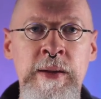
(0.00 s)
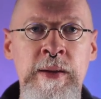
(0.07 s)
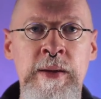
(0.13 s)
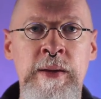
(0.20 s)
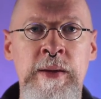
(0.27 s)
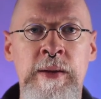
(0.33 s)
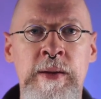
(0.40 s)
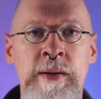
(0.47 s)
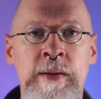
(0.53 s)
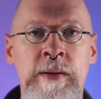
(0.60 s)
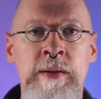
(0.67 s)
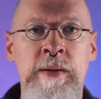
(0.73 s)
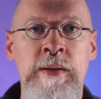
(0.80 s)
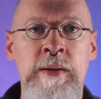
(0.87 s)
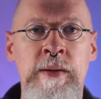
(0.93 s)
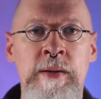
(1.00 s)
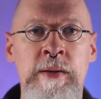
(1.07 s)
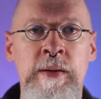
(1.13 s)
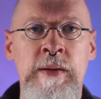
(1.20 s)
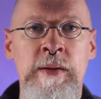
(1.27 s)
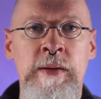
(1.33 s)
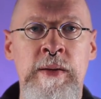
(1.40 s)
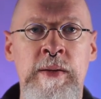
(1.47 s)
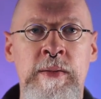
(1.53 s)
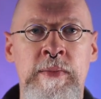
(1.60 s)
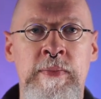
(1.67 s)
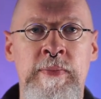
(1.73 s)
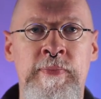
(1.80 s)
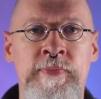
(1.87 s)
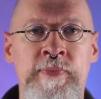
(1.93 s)

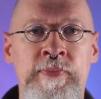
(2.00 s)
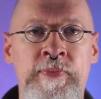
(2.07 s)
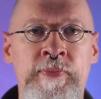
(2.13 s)
No one is speaking in this clip.